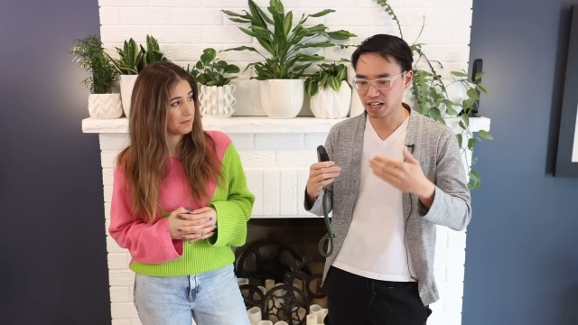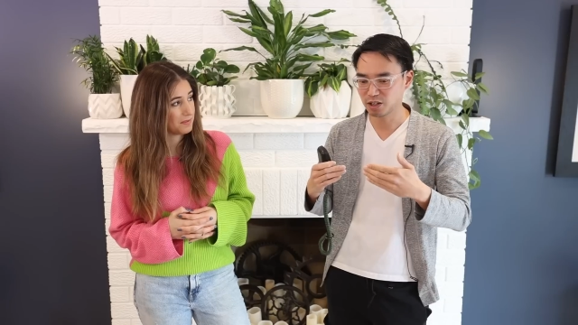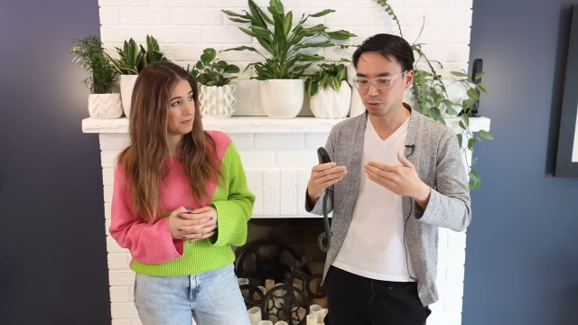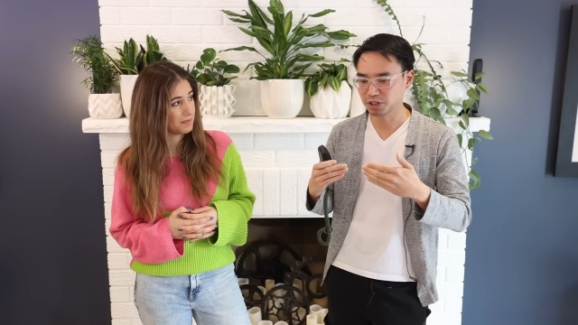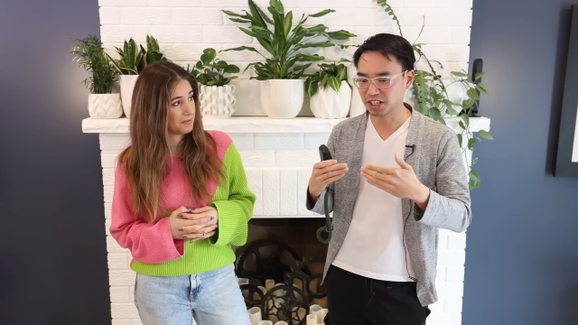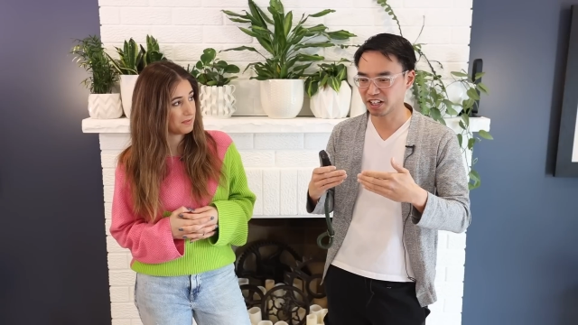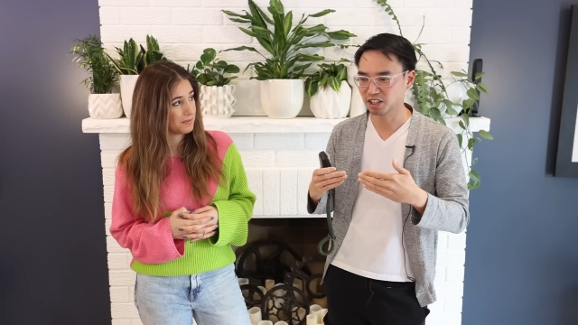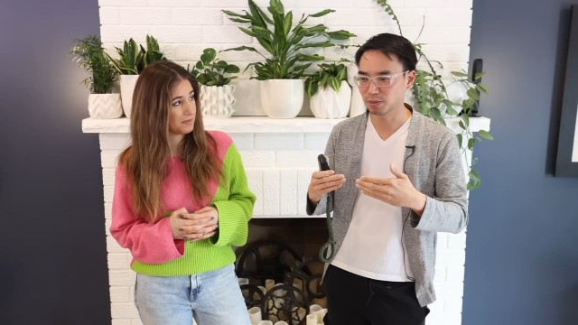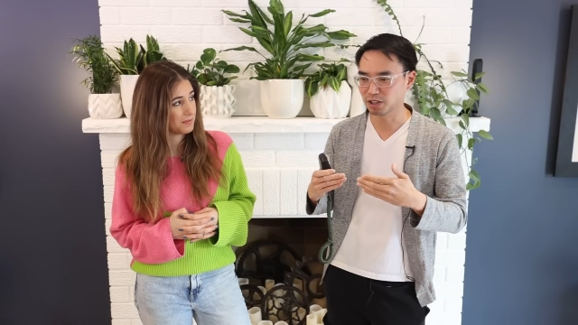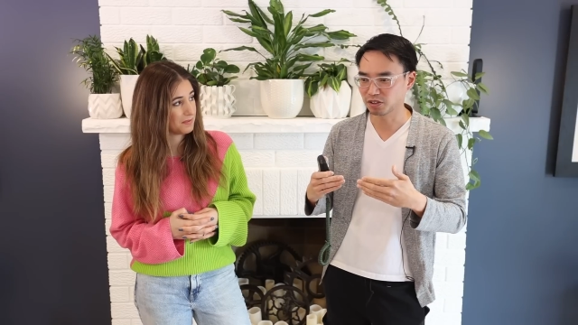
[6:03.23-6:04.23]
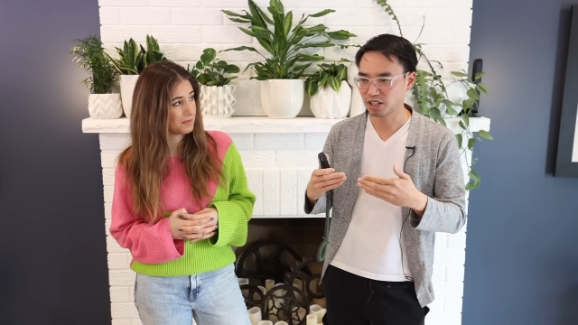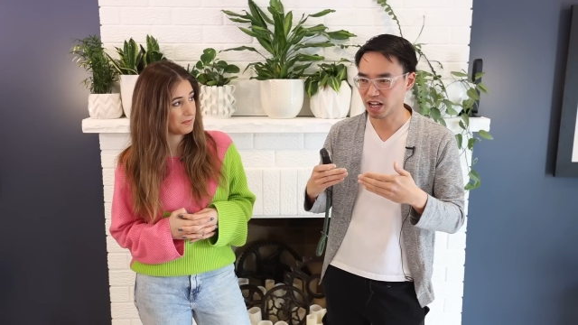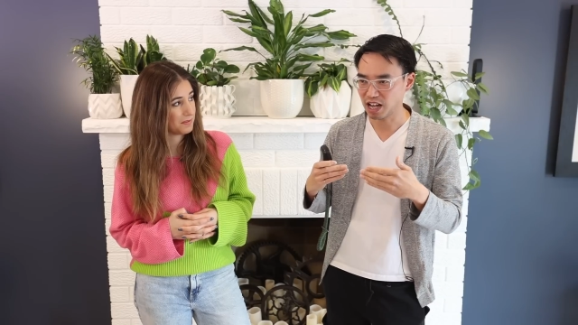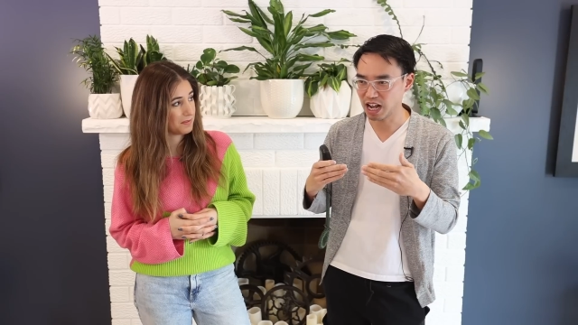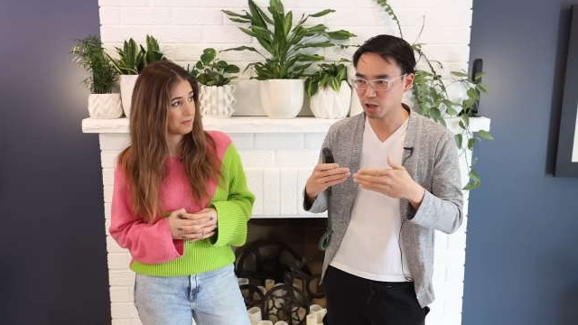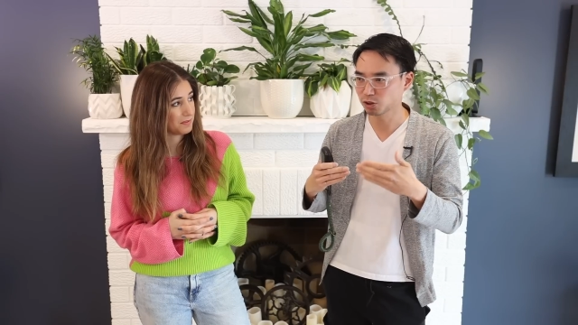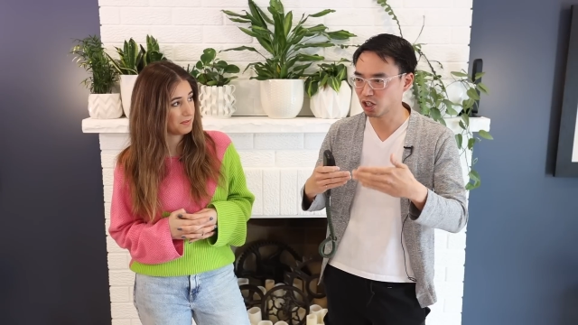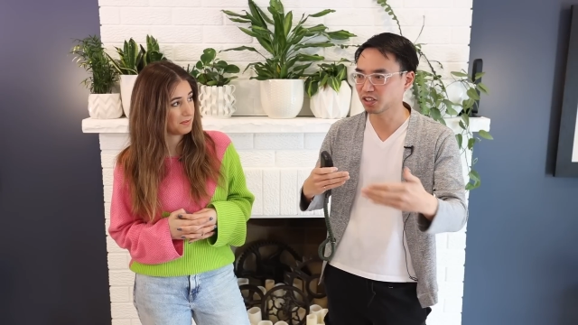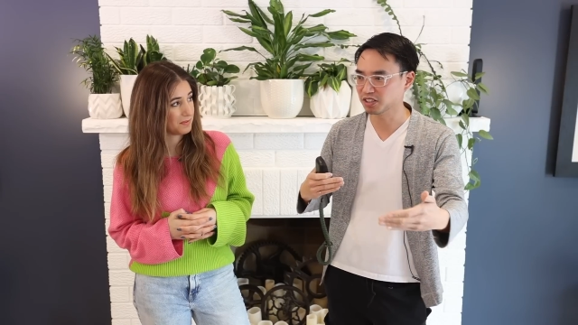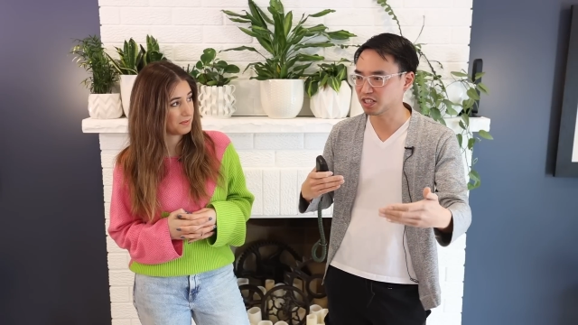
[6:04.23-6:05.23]
Speaker 1: Now we care about how
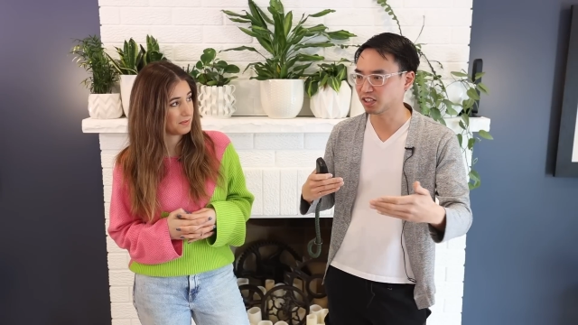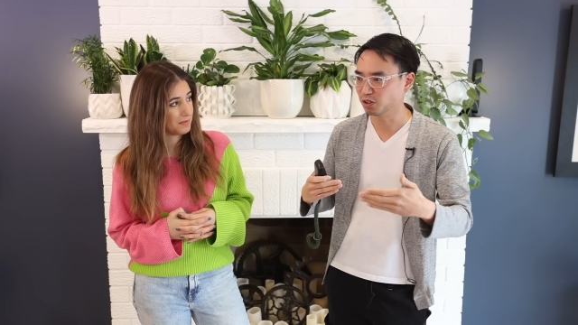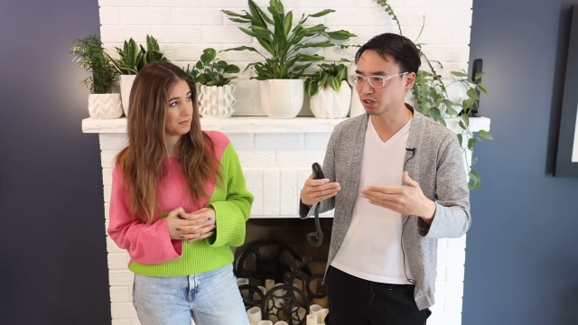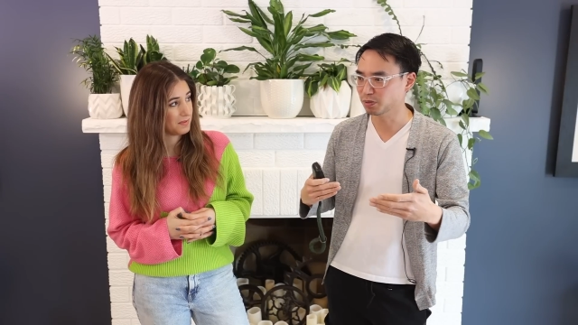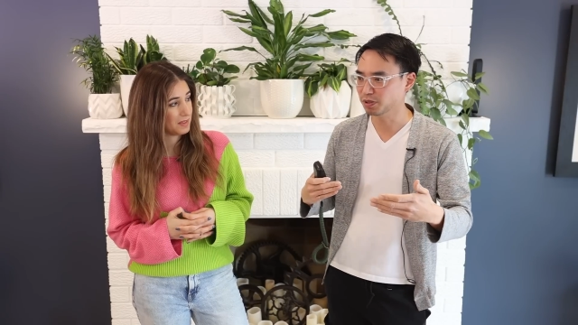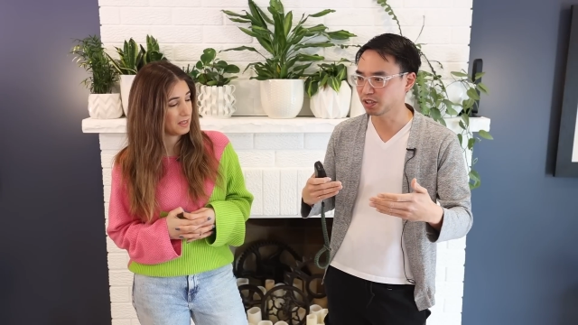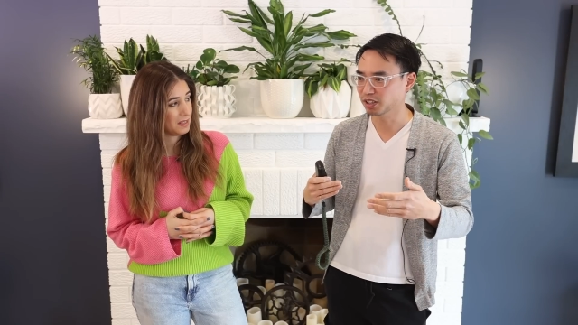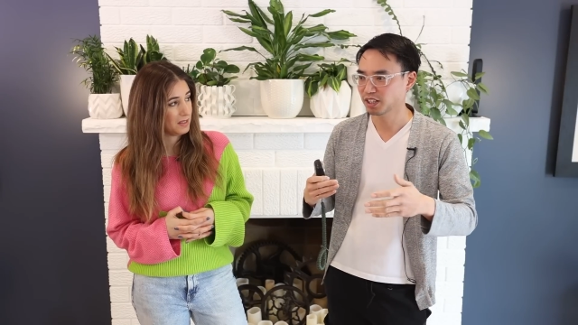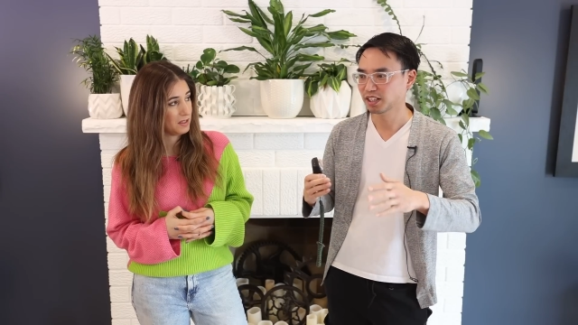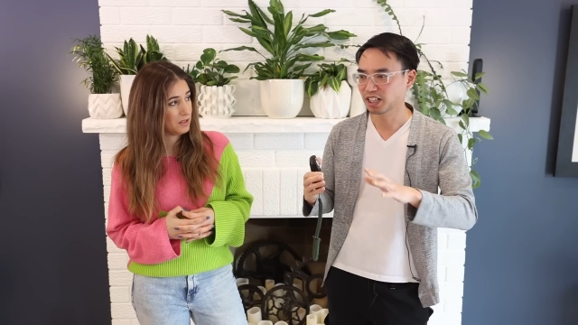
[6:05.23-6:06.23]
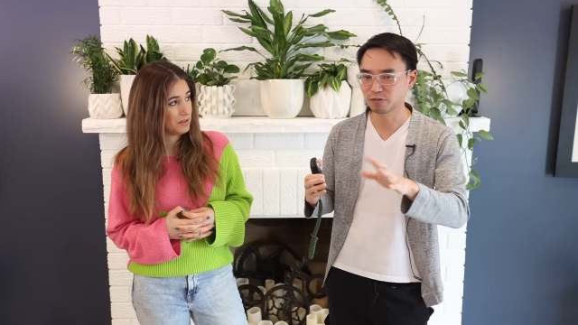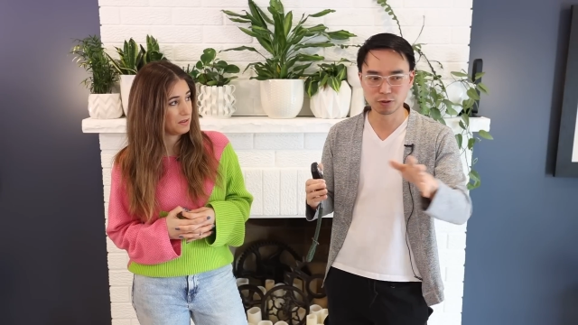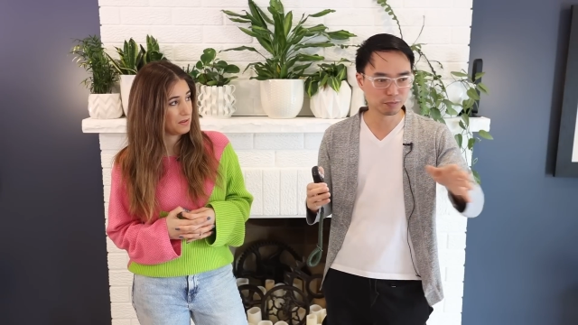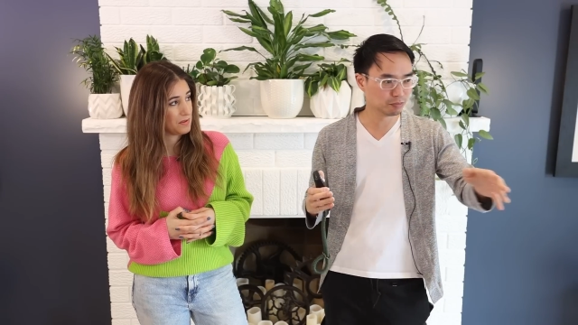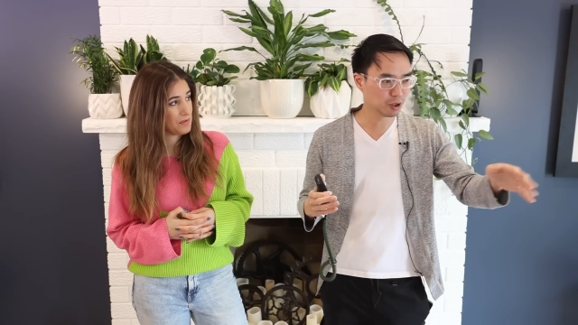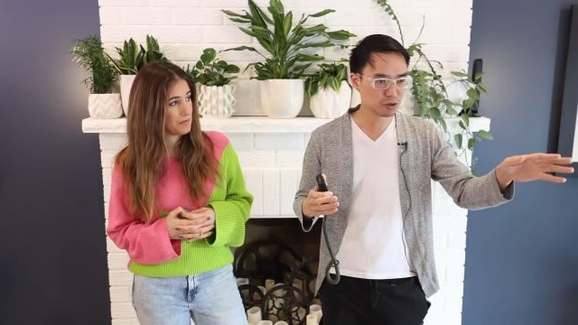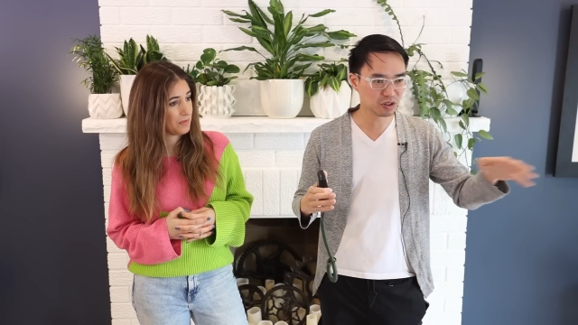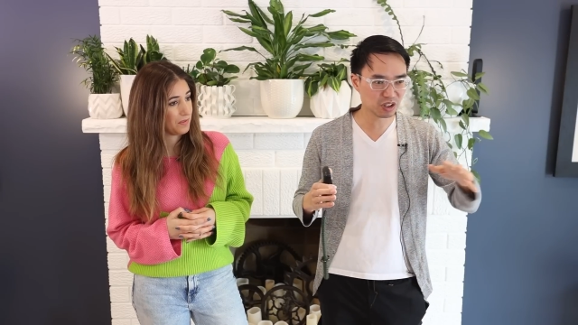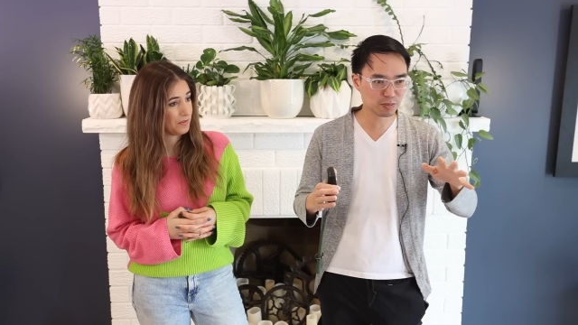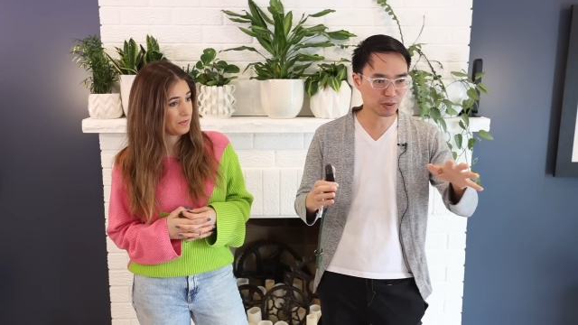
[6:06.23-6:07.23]
long is that going to be. Now for most of these